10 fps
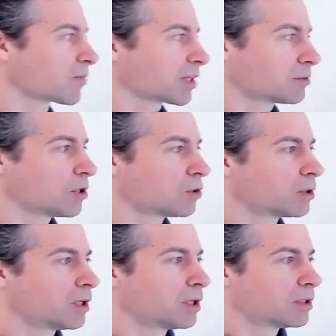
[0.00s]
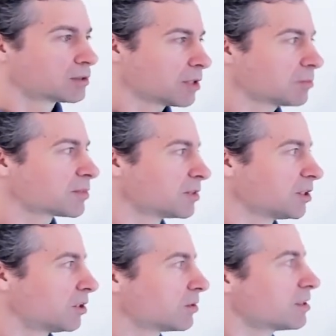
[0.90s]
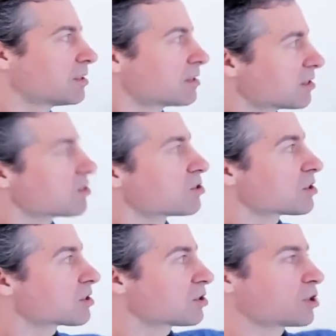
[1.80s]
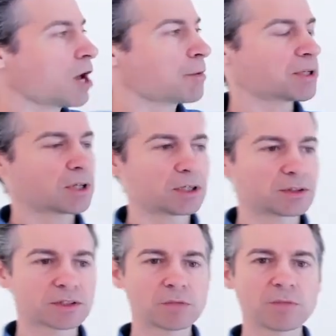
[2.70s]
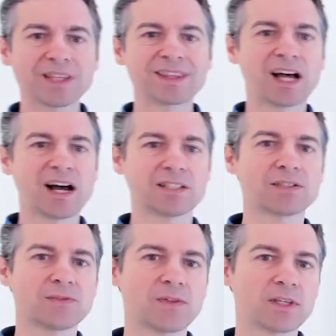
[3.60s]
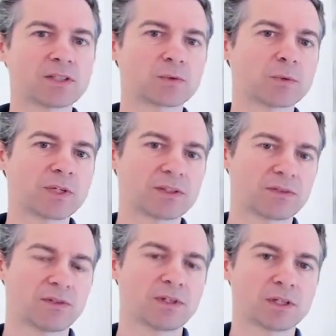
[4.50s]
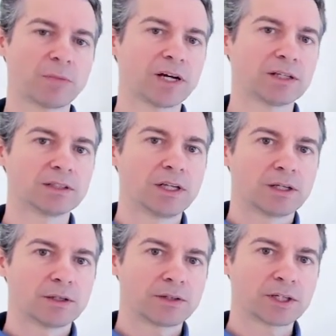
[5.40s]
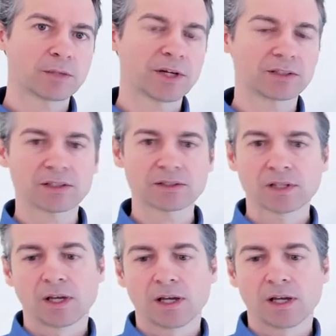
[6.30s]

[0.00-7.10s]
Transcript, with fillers: And so some, you know, this is just a shopping cart. There can be lots of things where we can think about think about this.